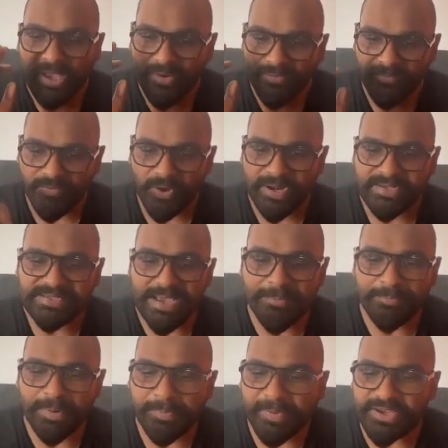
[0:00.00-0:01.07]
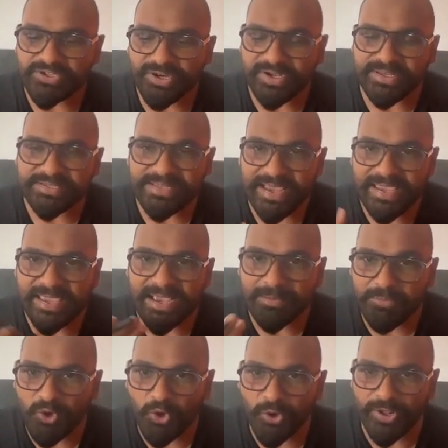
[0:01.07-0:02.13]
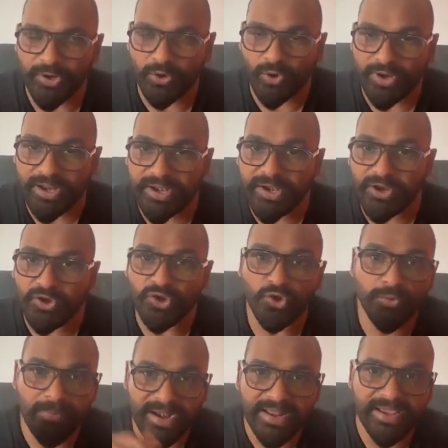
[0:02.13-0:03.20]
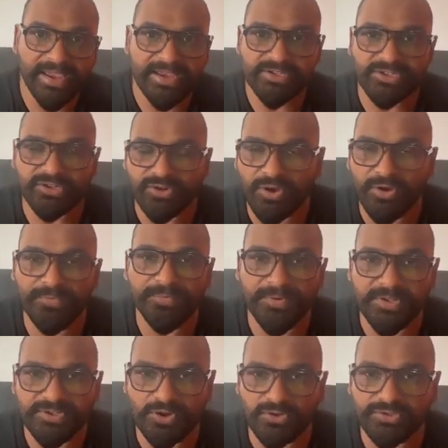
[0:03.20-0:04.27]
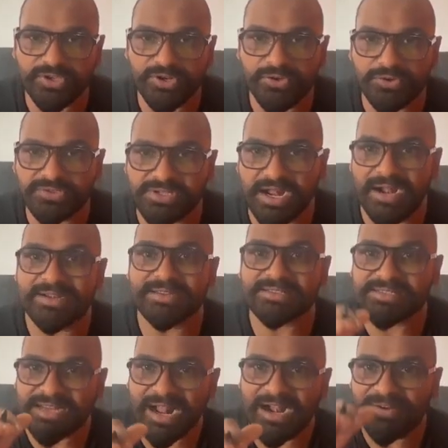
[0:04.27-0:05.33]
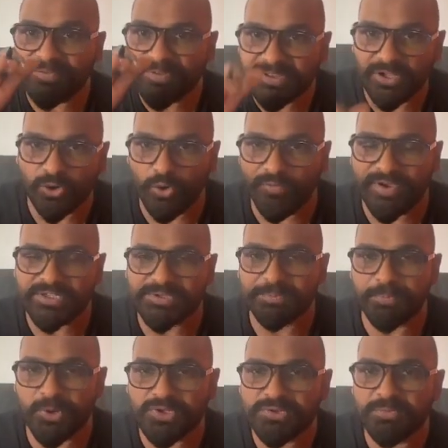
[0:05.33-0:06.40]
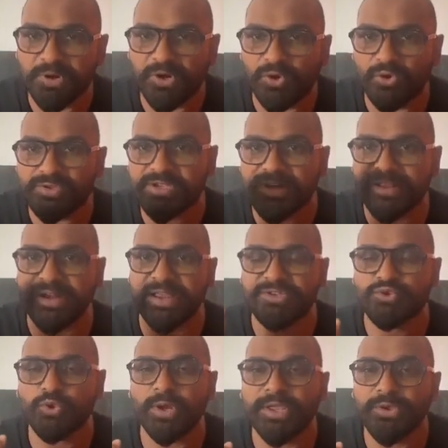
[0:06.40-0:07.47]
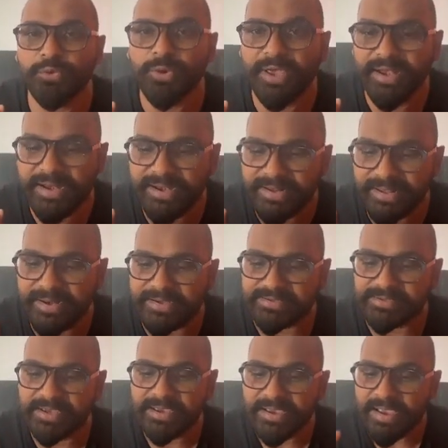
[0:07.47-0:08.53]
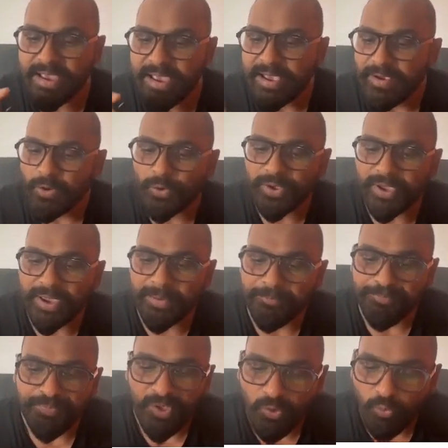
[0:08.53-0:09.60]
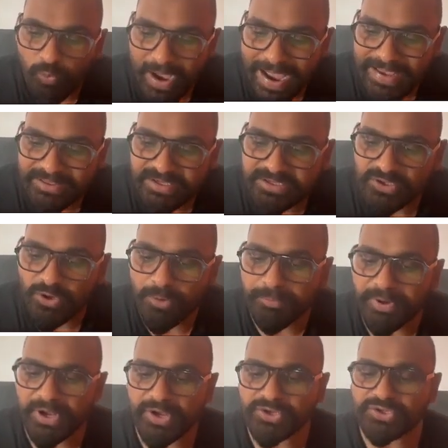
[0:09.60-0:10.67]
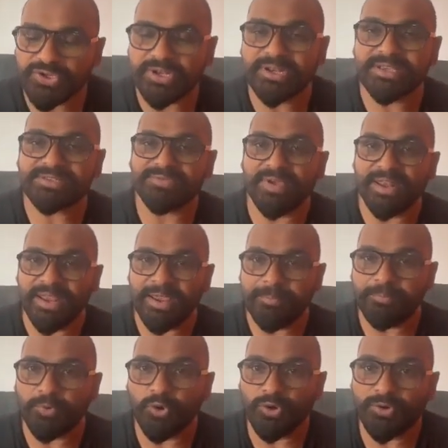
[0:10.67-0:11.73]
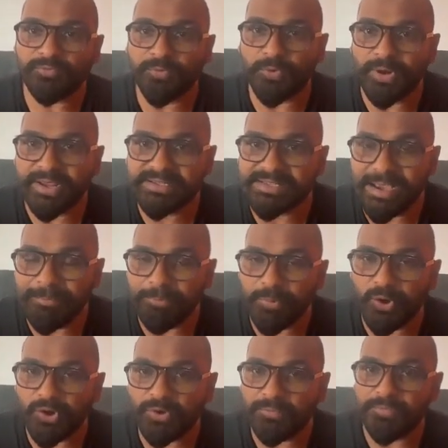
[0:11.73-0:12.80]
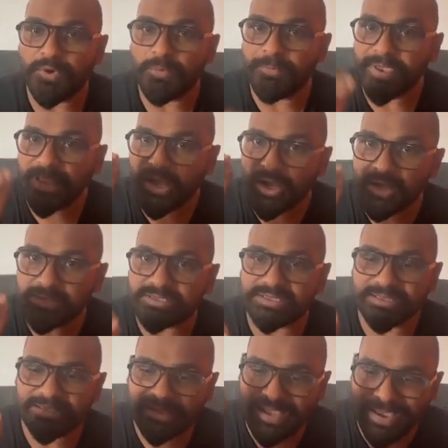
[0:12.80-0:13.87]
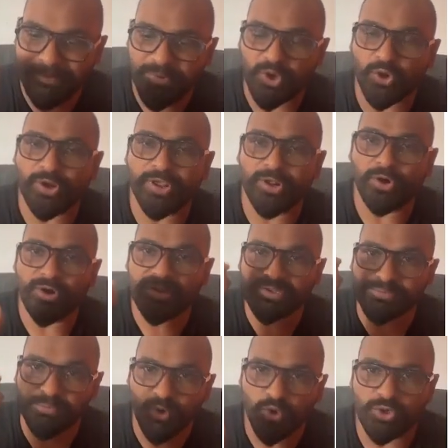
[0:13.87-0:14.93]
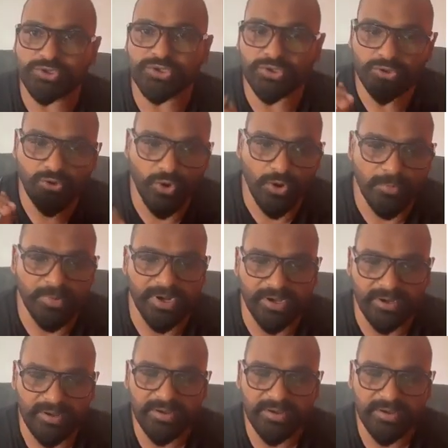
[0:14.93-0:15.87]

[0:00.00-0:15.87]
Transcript: For example, patient is taking amiodarone and new medication of digoxin you start with the lowest possible dose and gradually you can increase. Okay, why this combination is very important for exam point of view? Because amiodarone is most common.